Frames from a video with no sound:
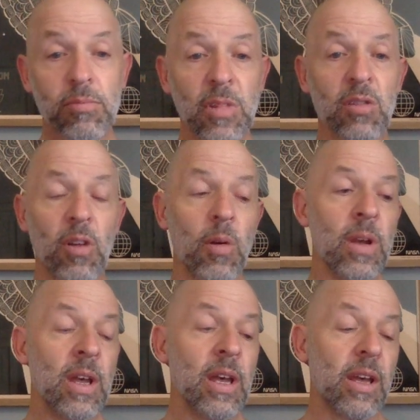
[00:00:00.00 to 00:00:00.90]
So
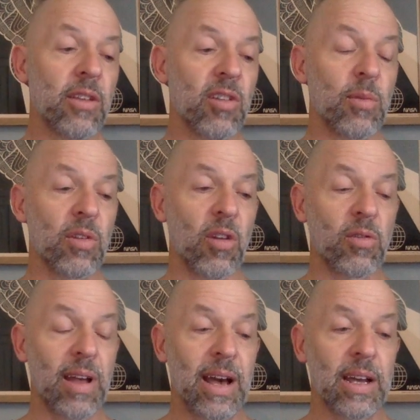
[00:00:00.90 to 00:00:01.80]
it seems as though
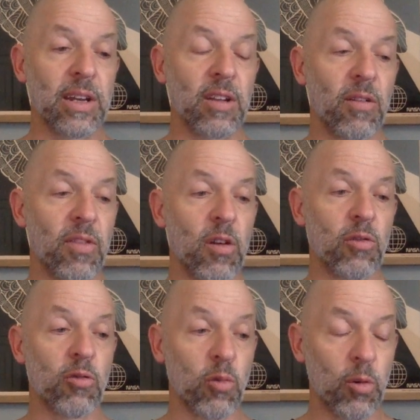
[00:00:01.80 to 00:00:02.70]
targeting of
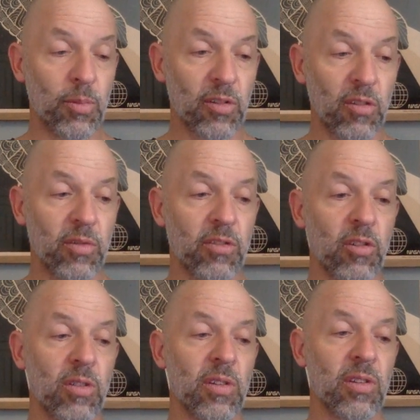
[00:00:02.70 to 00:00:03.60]
those groups of
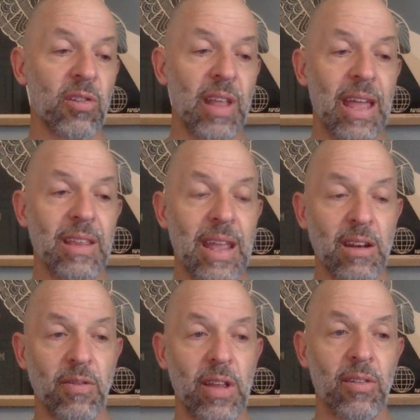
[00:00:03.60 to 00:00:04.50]
reservists and the air
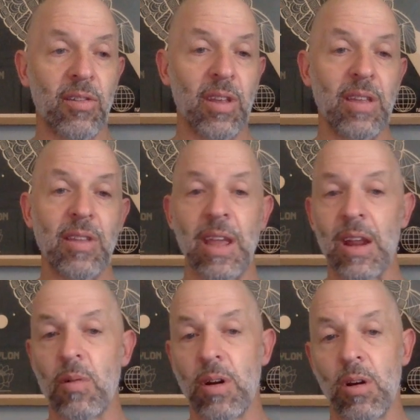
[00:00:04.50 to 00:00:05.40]
defence in the
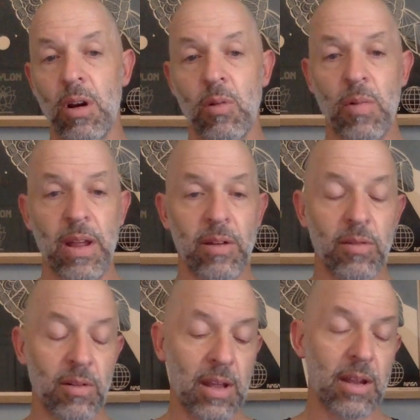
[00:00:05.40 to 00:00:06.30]
area
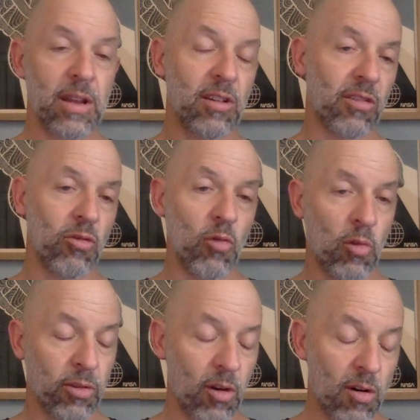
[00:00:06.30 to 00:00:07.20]
around and just
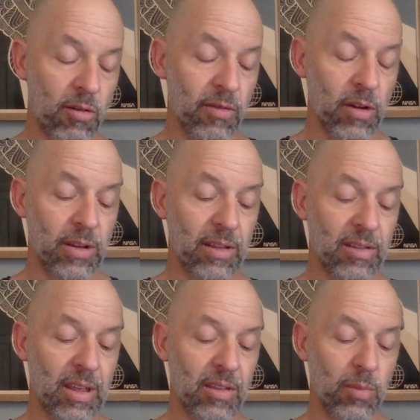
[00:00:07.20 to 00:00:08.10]
north of
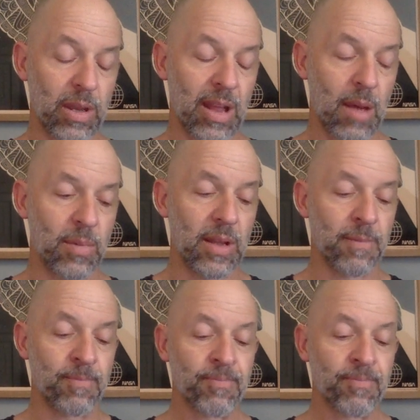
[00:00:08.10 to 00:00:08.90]
Odessa has been happening.